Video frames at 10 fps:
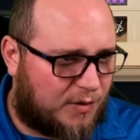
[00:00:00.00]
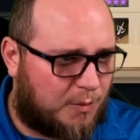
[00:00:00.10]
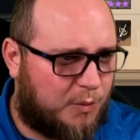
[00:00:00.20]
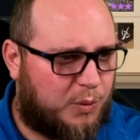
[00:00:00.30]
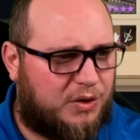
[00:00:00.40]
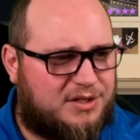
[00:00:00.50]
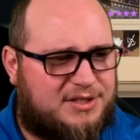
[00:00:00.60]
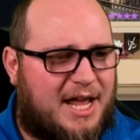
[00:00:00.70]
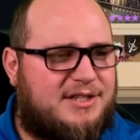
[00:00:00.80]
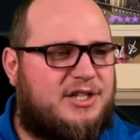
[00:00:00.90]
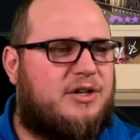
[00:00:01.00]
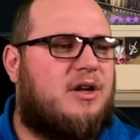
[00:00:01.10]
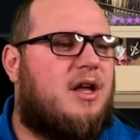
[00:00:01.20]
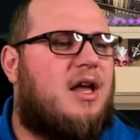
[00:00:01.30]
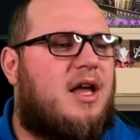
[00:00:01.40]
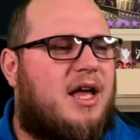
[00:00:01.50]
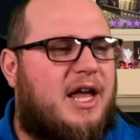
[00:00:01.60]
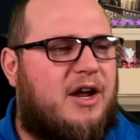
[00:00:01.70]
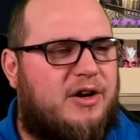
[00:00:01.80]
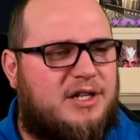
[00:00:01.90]
When we look at stats here,
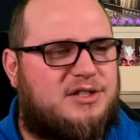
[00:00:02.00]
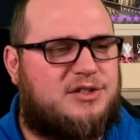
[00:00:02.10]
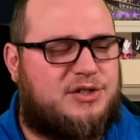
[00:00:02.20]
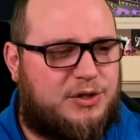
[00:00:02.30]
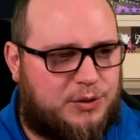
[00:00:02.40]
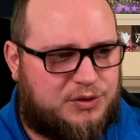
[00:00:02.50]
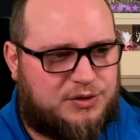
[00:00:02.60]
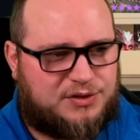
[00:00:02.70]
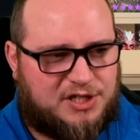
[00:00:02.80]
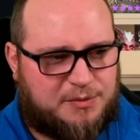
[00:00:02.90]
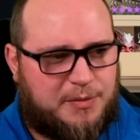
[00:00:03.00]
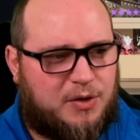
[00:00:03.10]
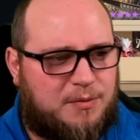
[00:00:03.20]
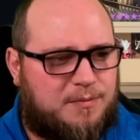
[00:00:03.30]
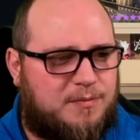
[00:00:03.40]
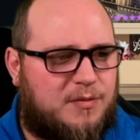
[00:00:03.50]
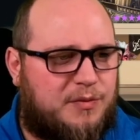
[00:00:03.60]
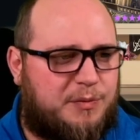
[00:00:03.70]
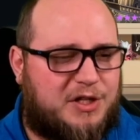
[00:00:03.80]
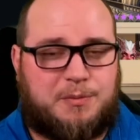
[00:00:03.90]
arrogance is huge, 6 mil.
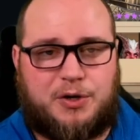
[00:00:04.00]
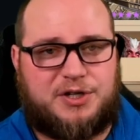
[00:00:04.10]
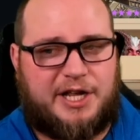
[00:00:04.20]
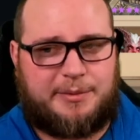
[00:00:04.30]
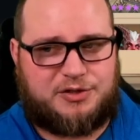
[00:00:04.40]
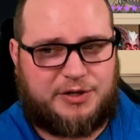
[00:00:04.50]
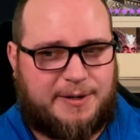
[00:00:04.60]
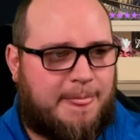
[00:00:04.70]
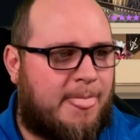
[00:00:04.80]
That's burn damage, right?